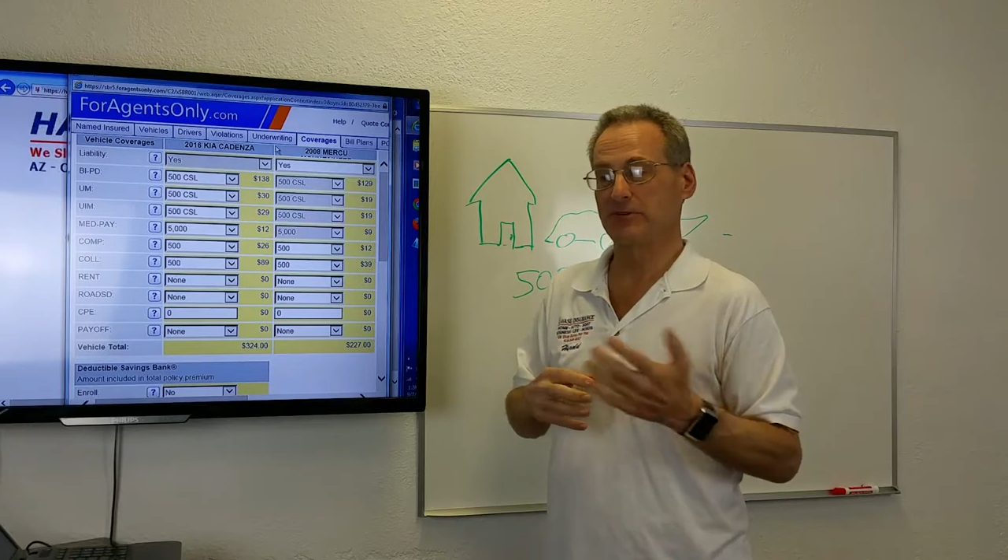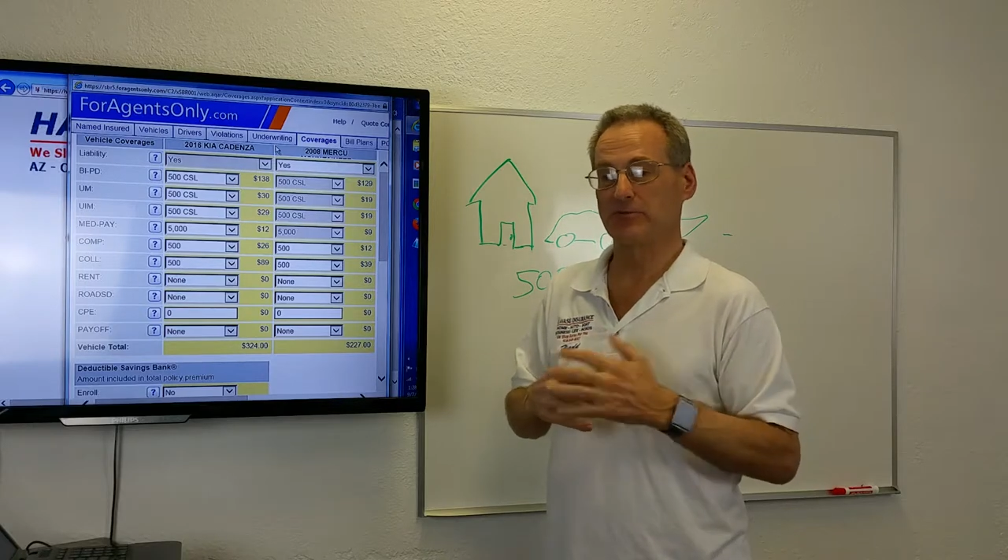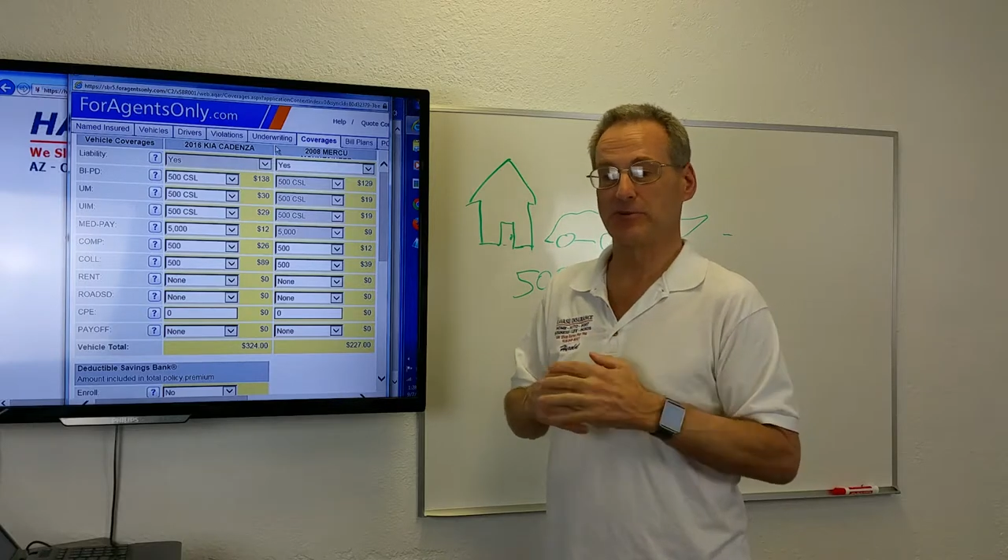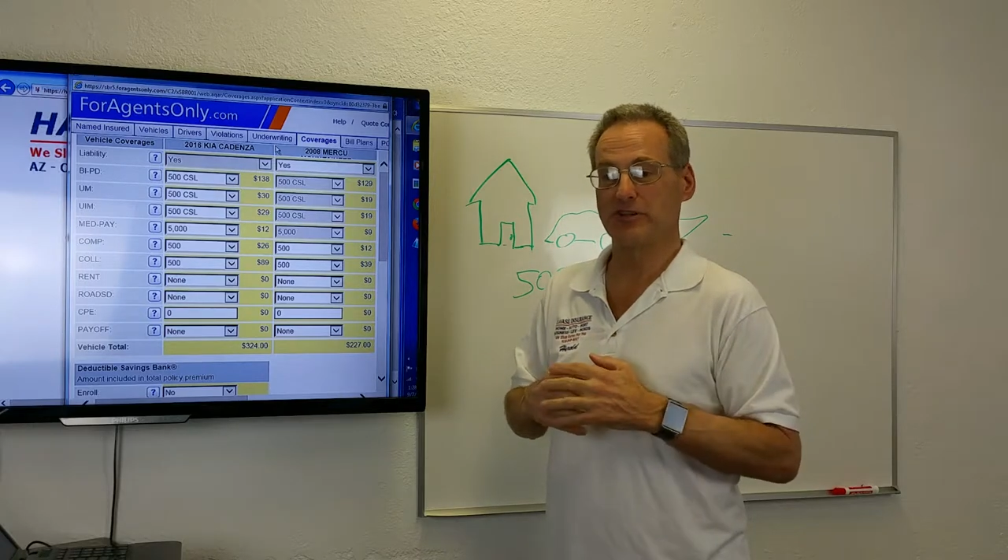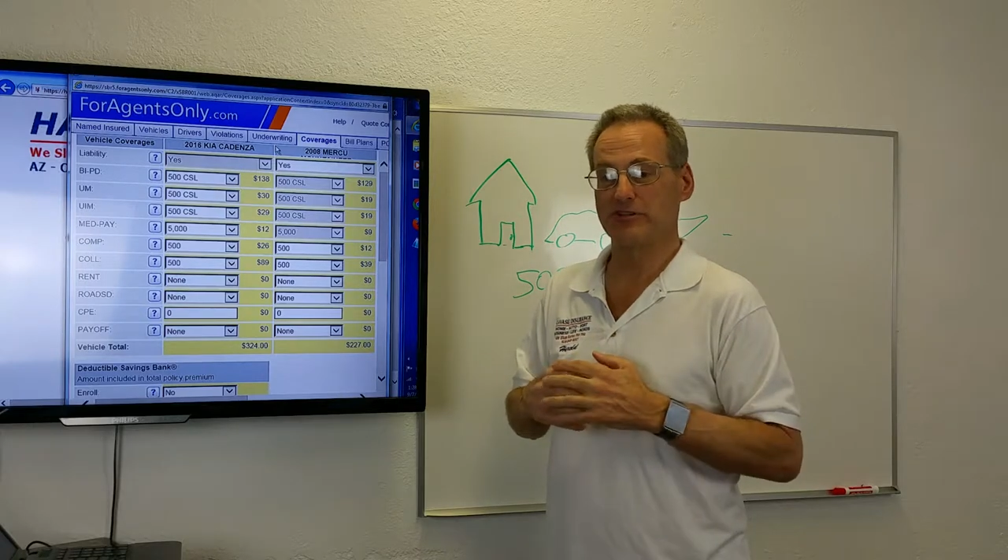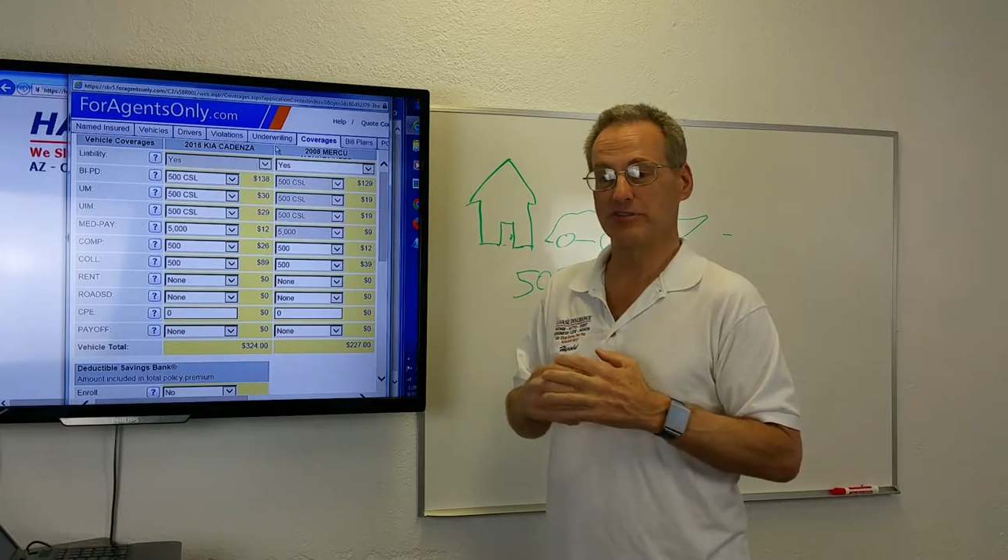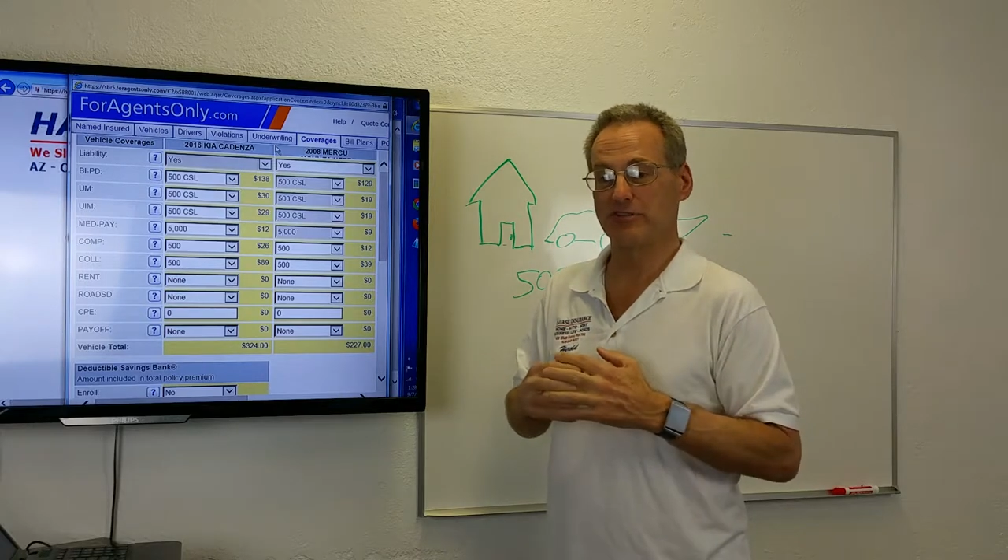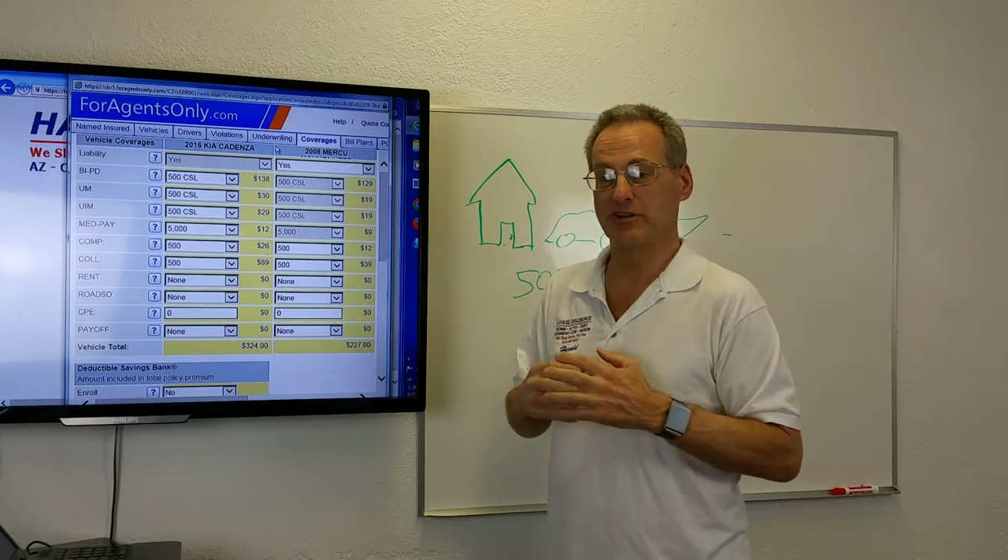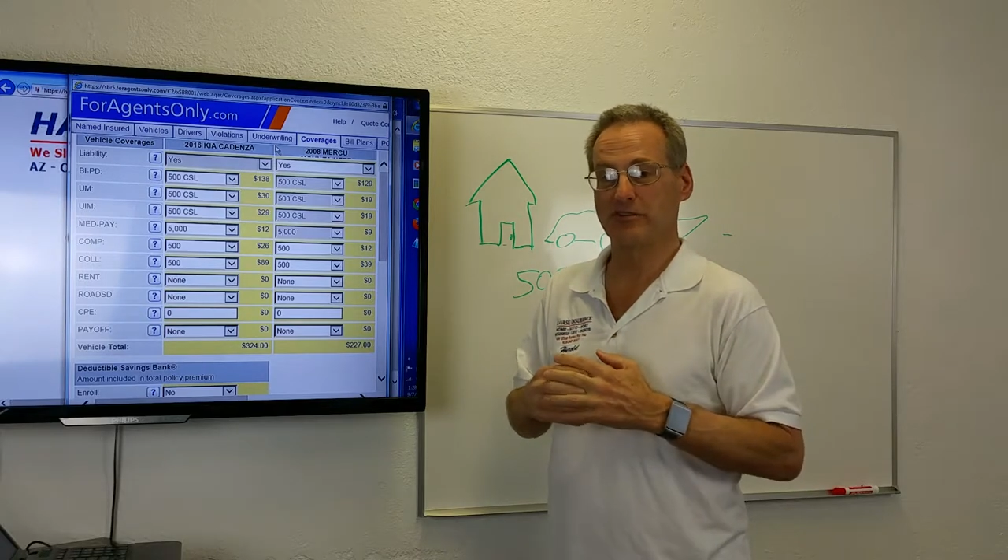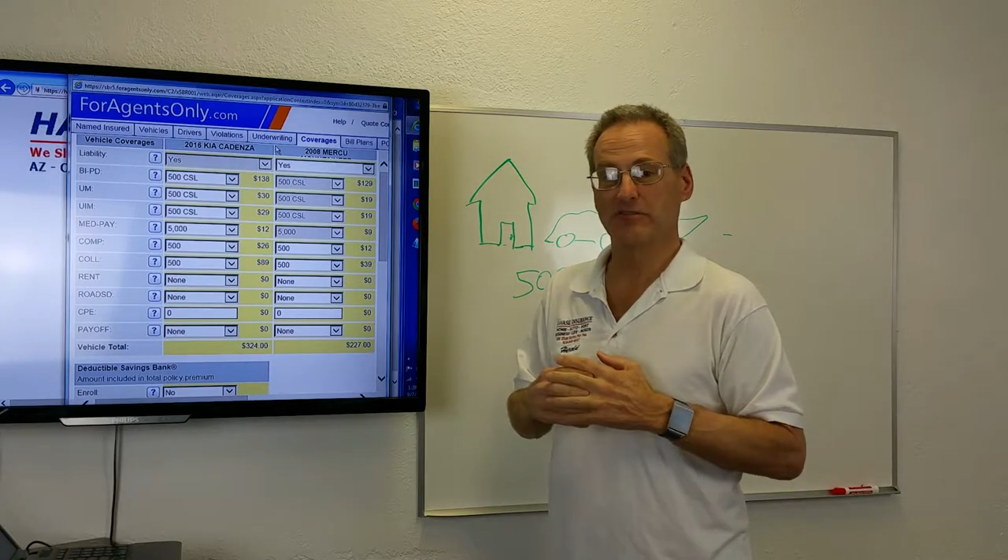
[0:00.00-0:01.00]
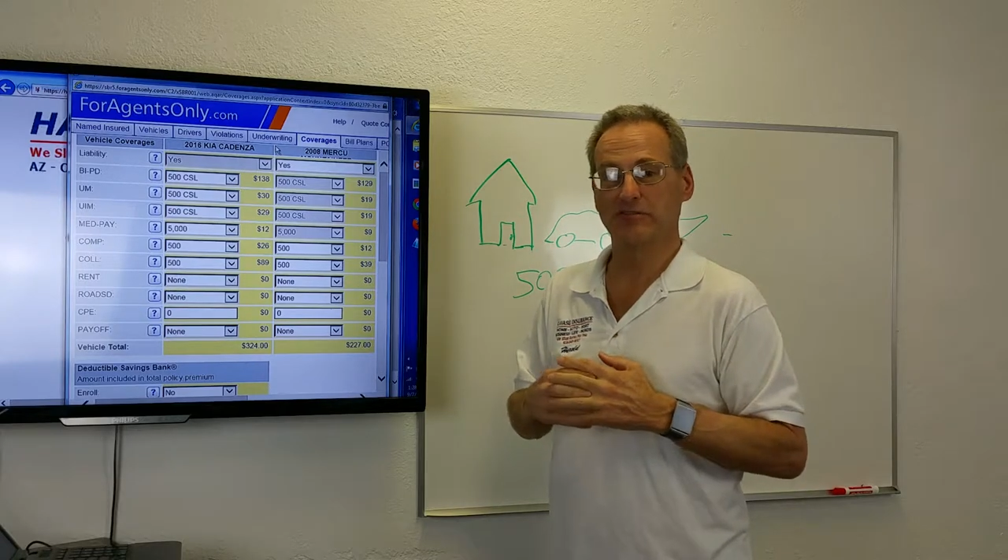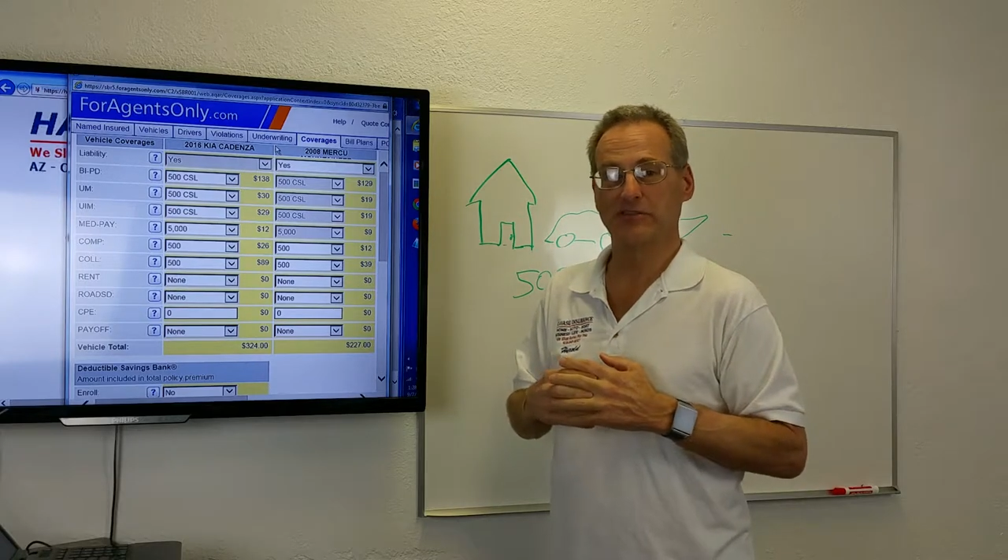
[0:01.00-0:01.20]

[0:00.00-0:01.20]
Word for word: where do you start?